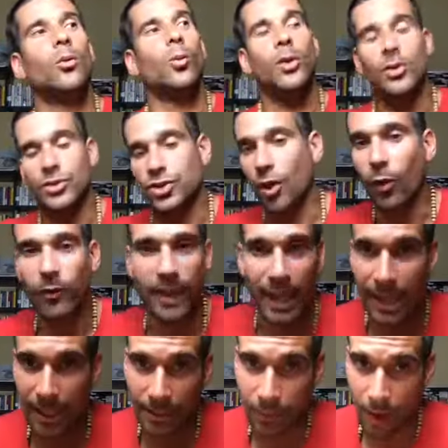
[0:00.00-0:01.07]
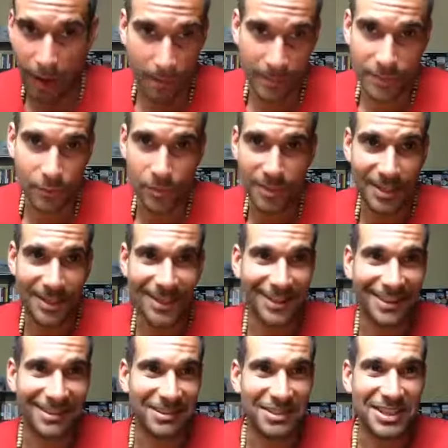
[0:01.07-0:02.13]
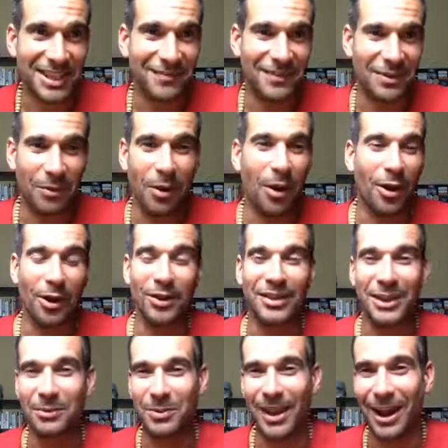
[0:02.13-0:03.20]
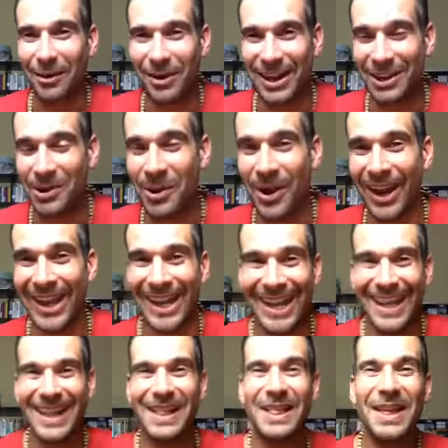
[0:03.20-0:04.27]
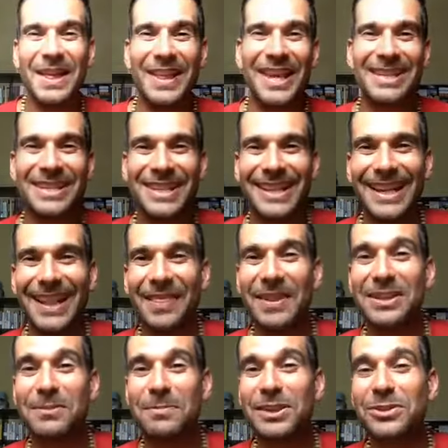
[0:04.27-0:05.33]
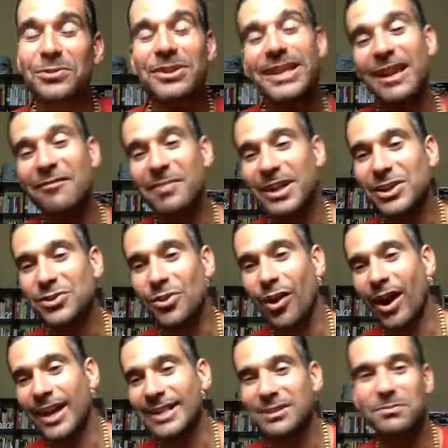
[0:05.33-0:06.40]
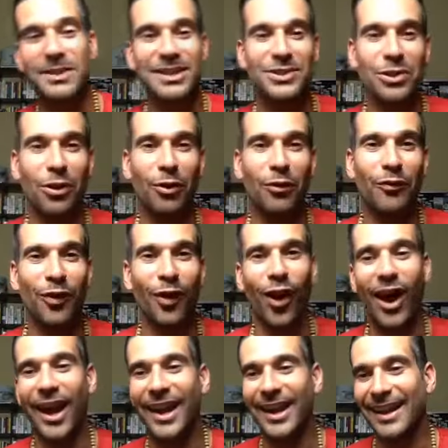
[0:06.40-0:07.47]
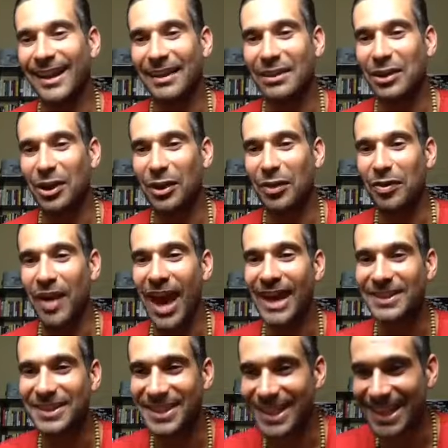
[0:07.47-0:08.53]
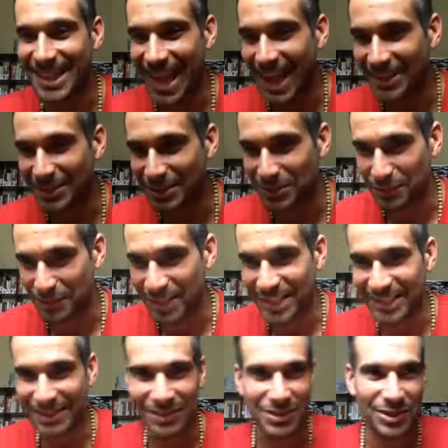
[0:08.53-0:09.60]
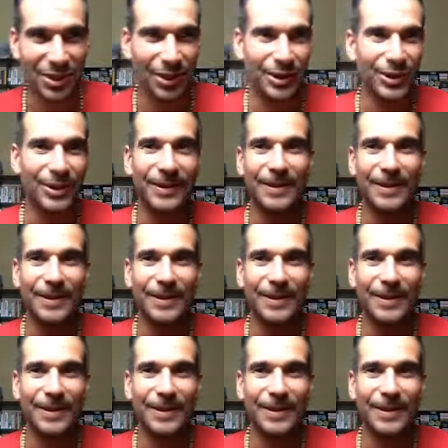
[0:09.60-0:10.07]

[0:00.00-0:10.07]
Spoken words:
we're not solving any great mysteries here this evening, or I don't think we are anyway. These are mysteries that have been trying to be solved for thousands and thousands of years. So